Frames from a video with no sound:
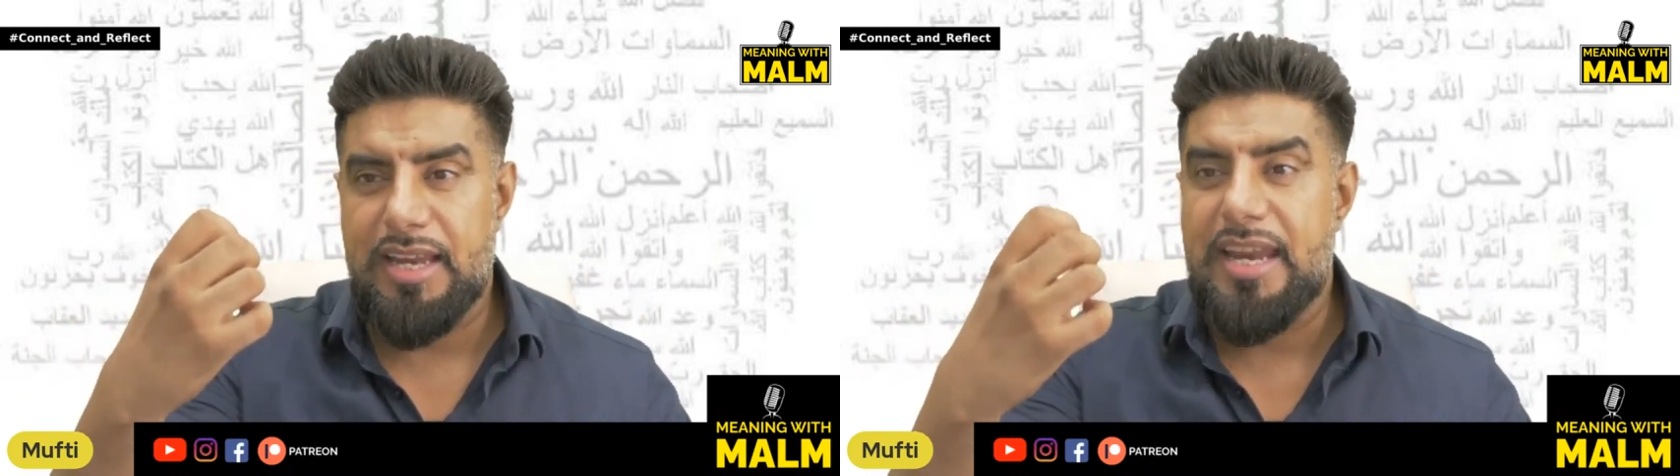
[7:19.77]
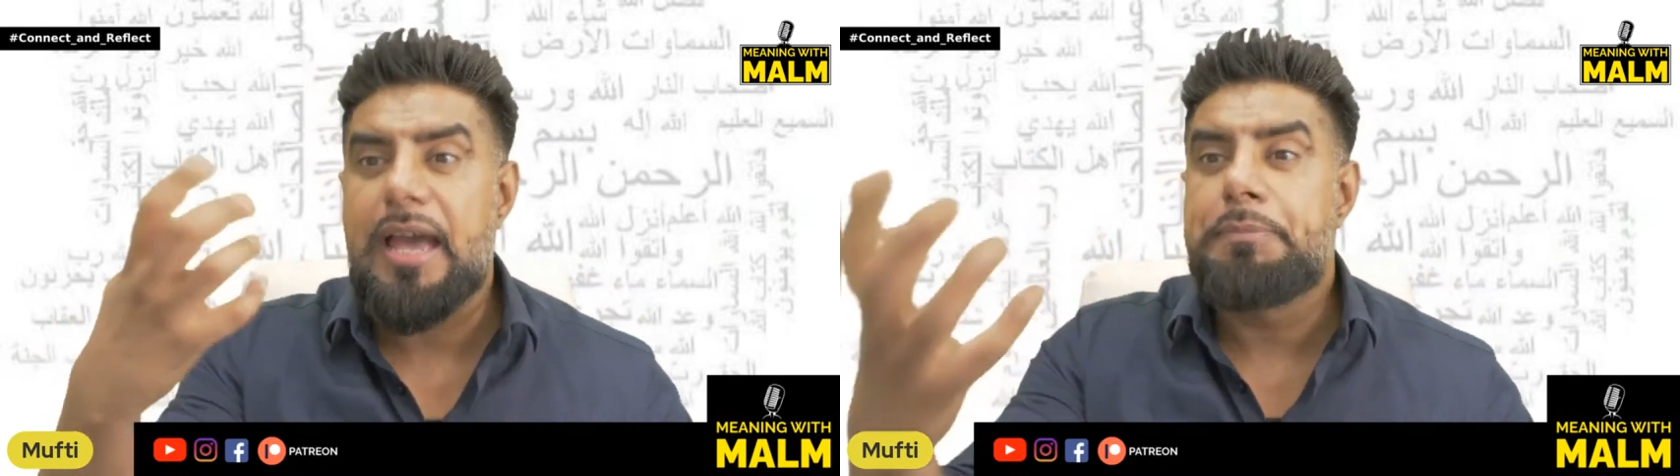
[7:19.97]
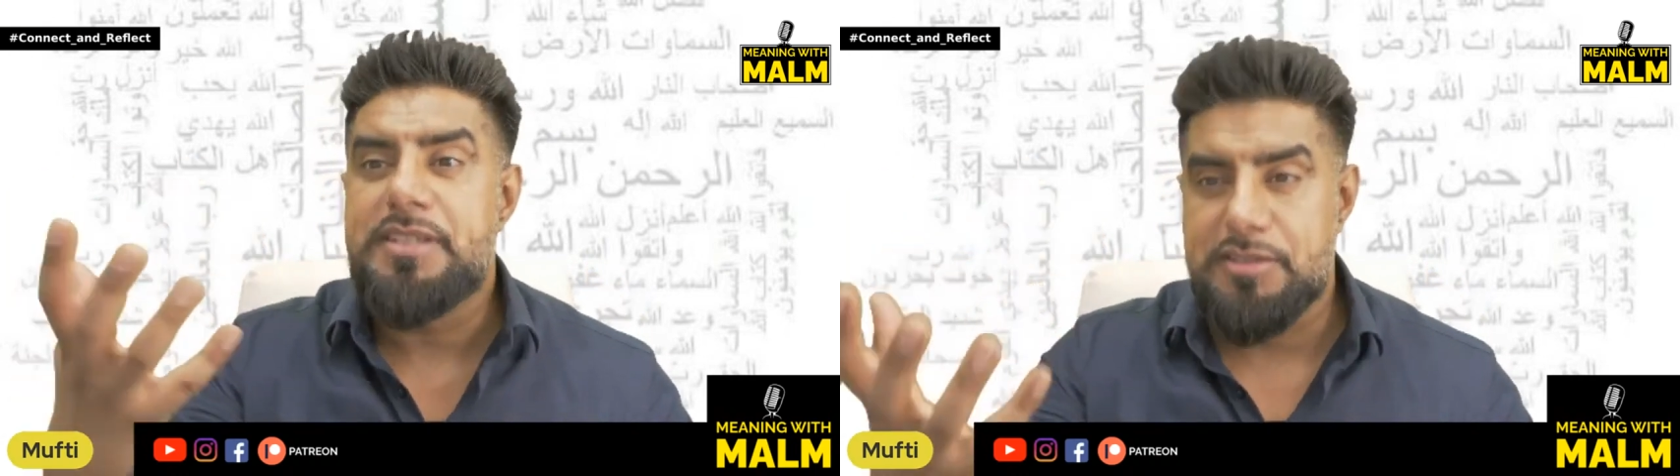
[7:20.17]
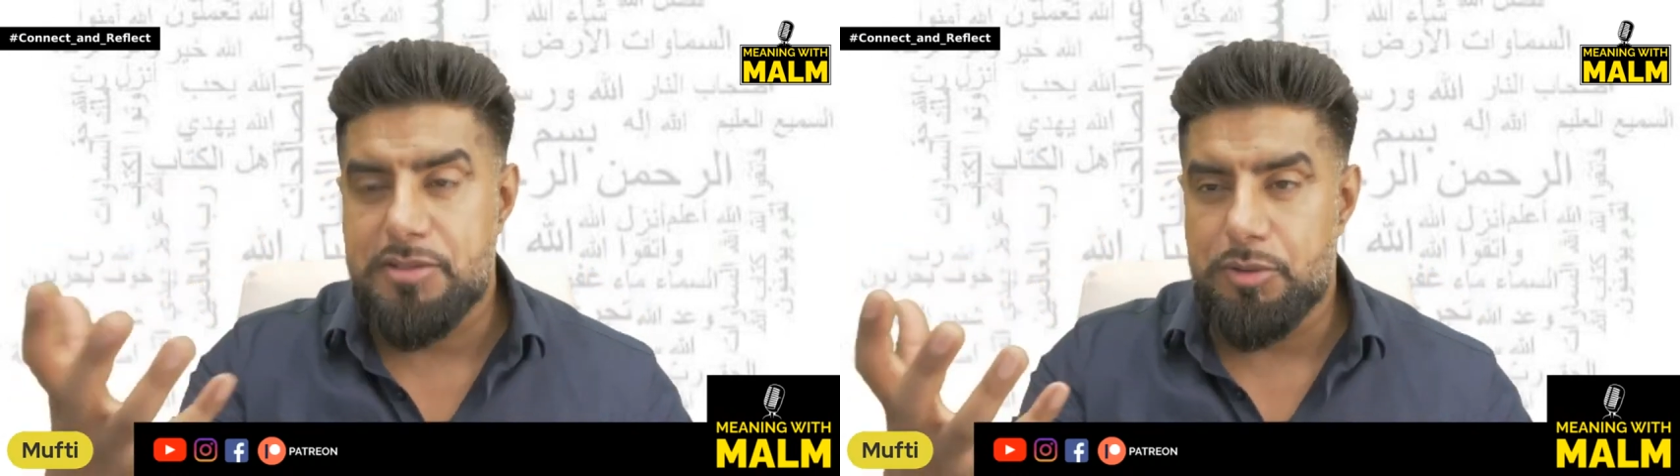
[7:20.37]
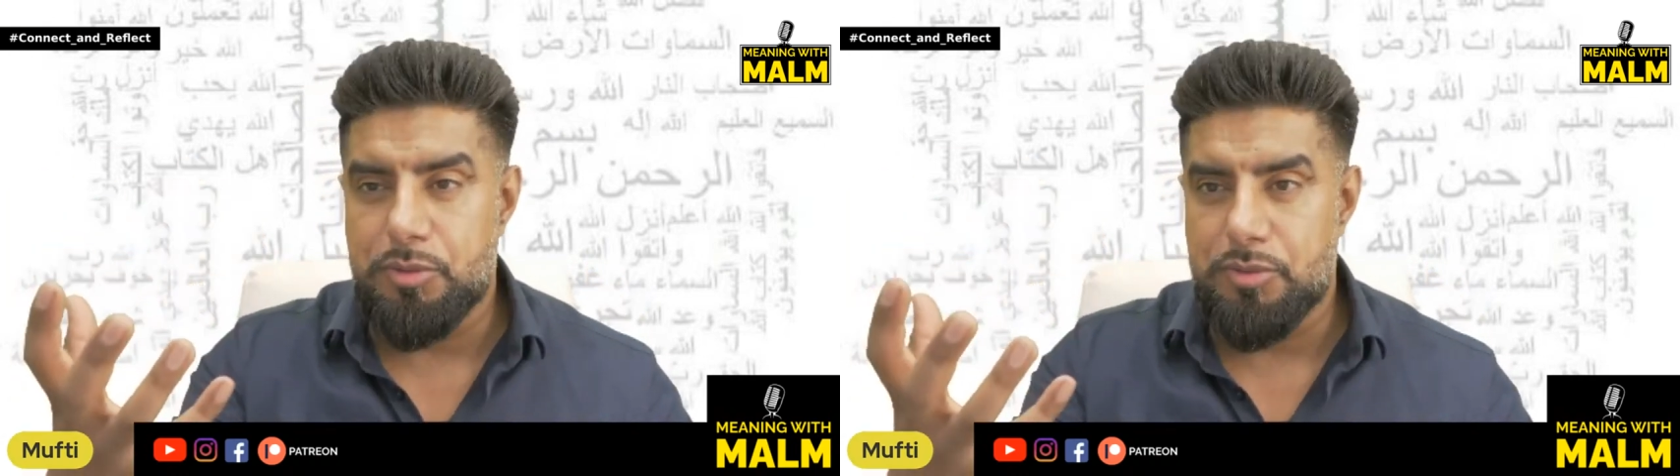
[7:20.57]
an
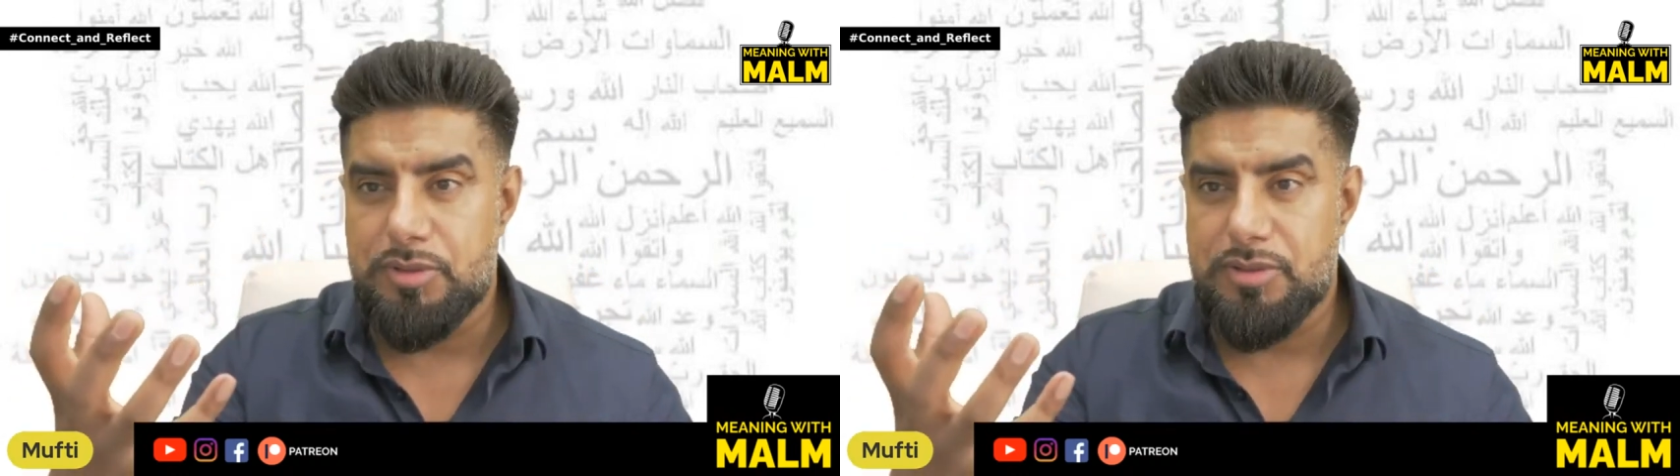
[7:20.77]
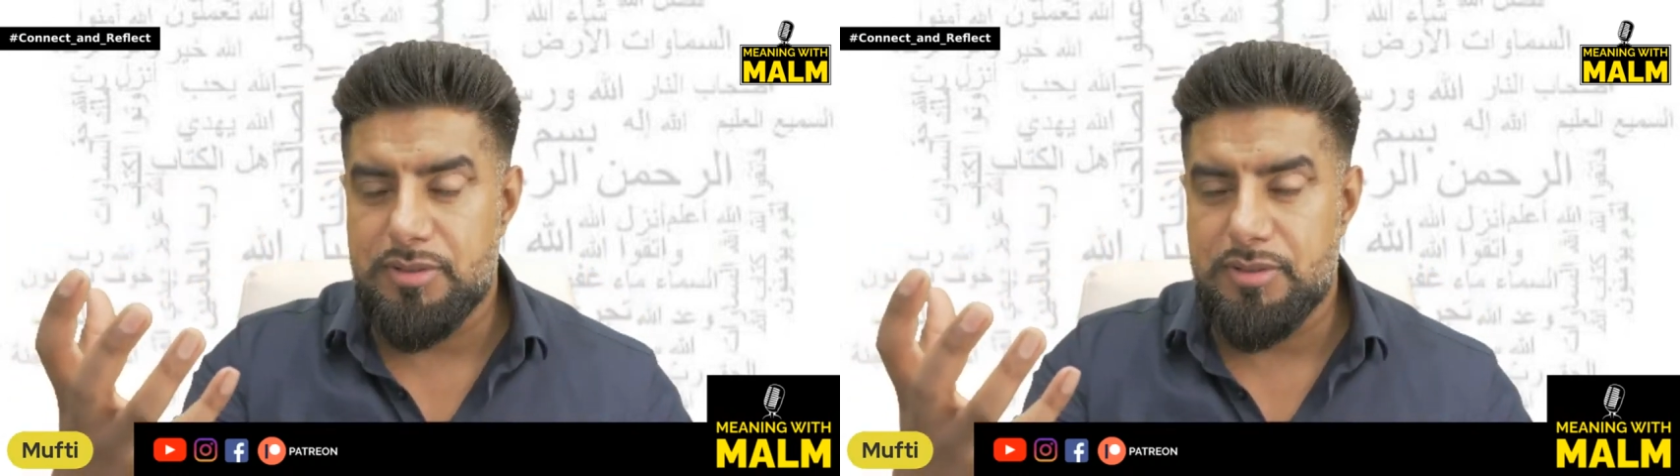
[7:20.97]
aptitude,